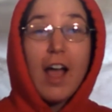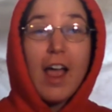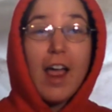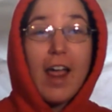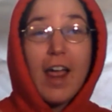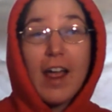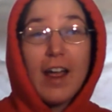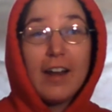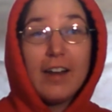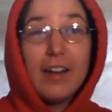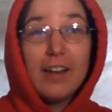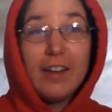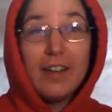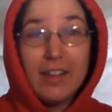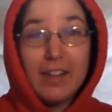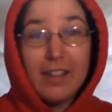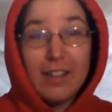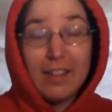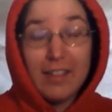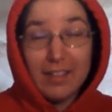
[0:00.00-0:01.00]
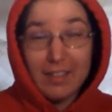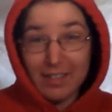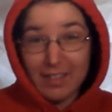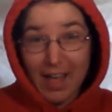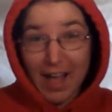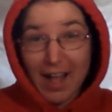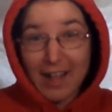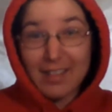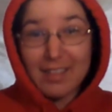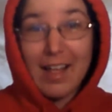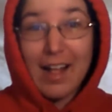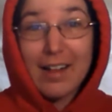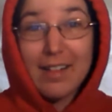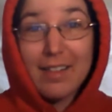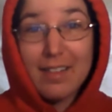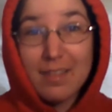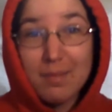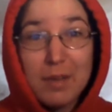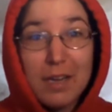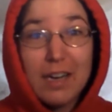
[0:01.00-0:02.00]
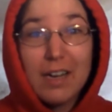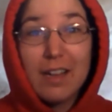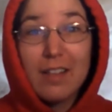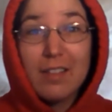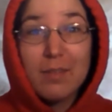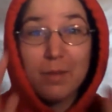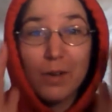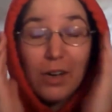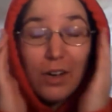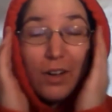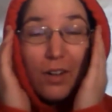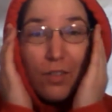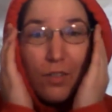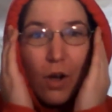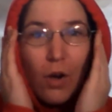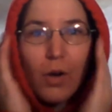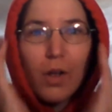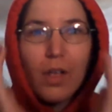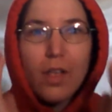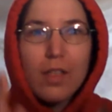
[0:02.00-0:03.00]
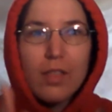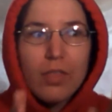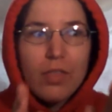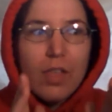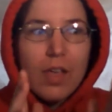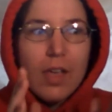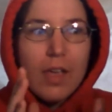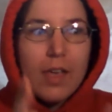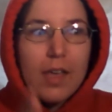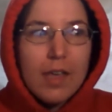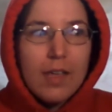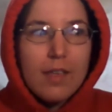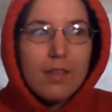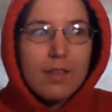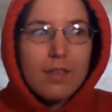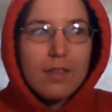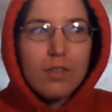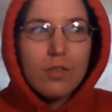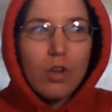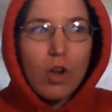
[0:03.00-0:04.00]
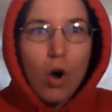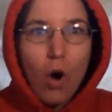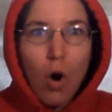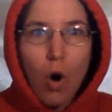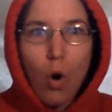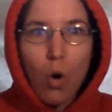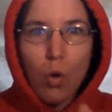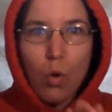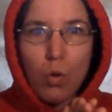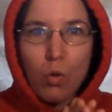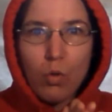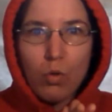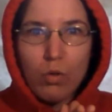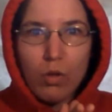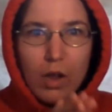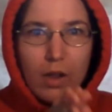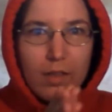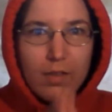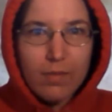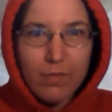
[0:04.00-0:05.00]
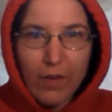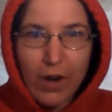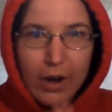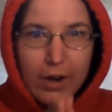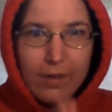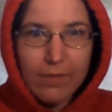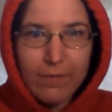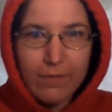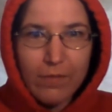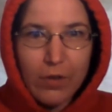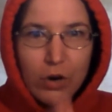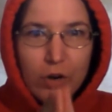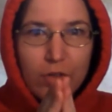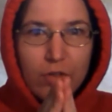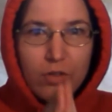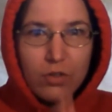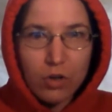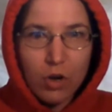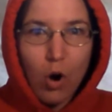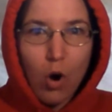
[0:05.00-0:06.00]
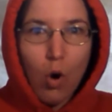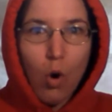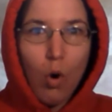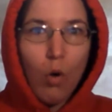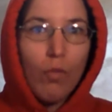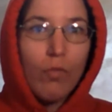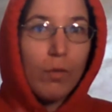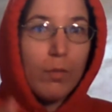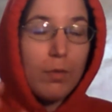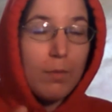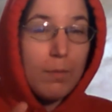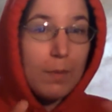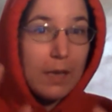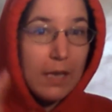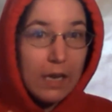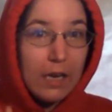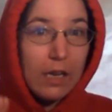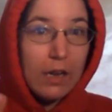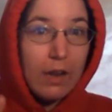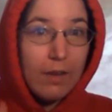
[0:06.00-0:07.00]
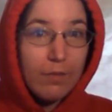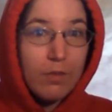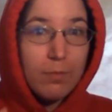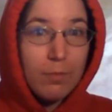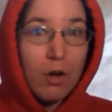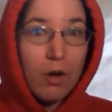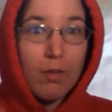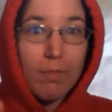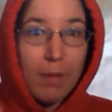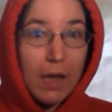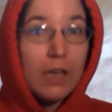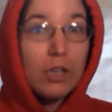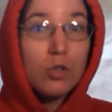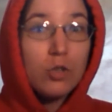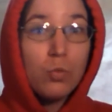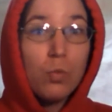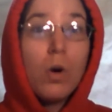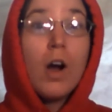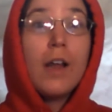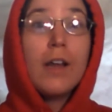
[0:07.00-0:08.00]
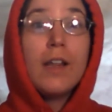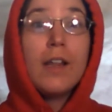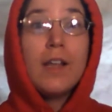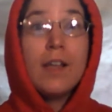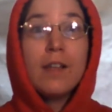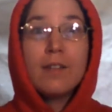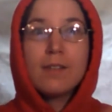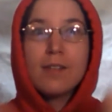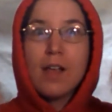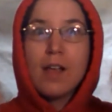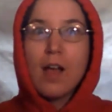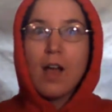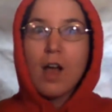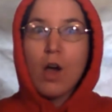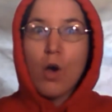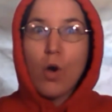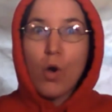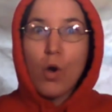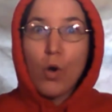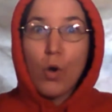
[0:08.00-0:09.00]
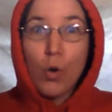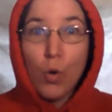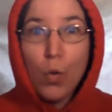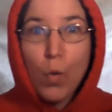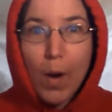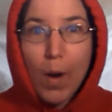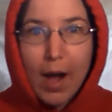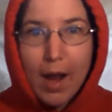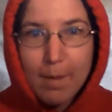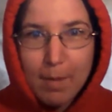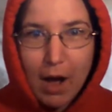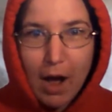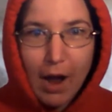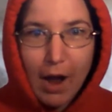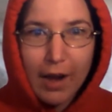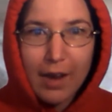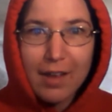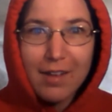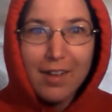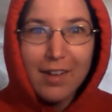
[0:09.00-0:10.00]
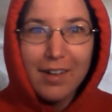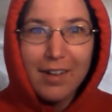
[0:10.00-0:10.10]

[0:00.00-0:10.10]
and that's the beginning of the book. So his goal, his very first goal from the beginning of the book, page 1, is, who am I?